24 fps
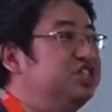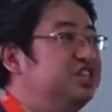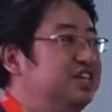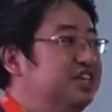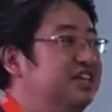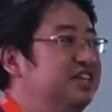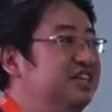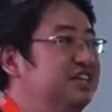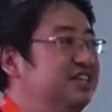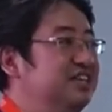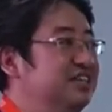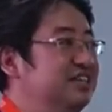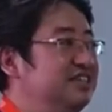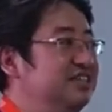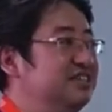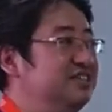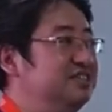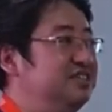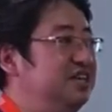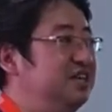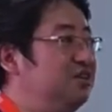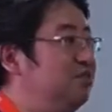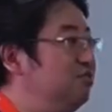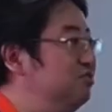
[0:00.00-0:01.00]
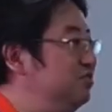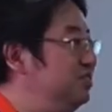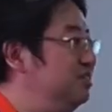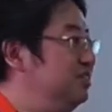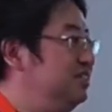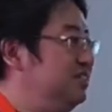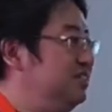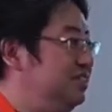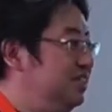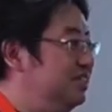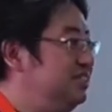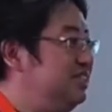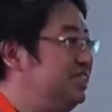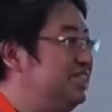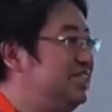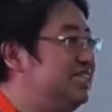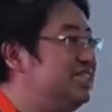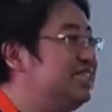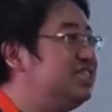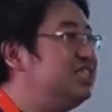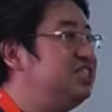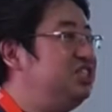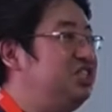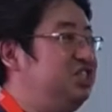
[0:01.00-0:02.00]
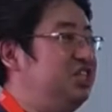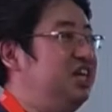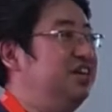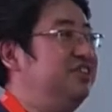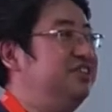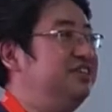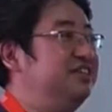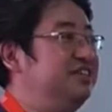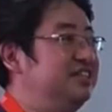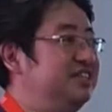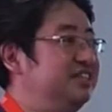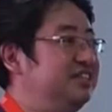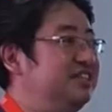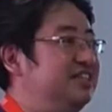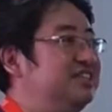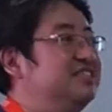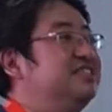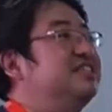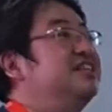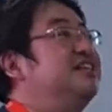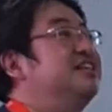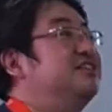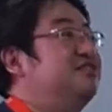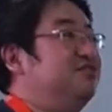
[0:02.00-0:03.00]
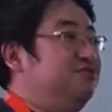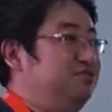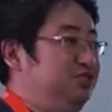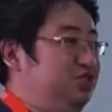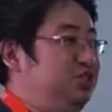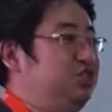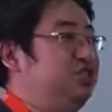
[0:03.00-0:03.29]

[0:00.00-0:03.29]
They, coach, they teach each other to get the coaches help.